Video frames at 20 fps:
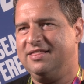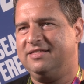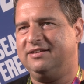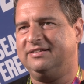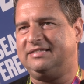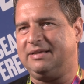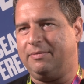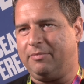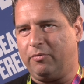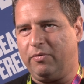
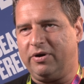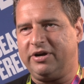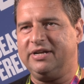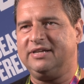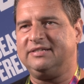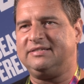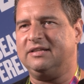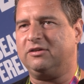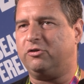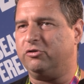There's some
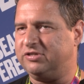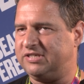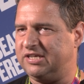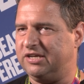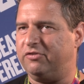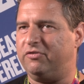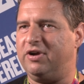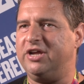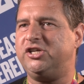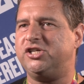awareness and
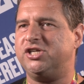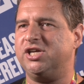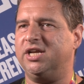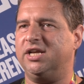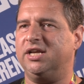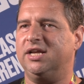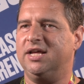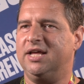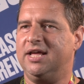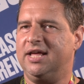
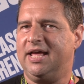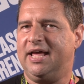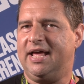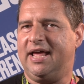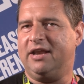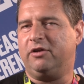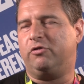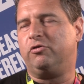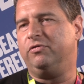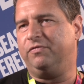consideration
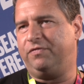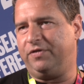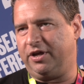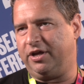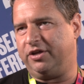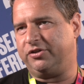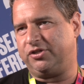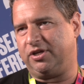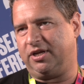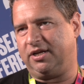and
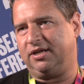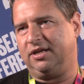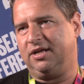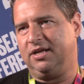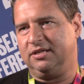conversion.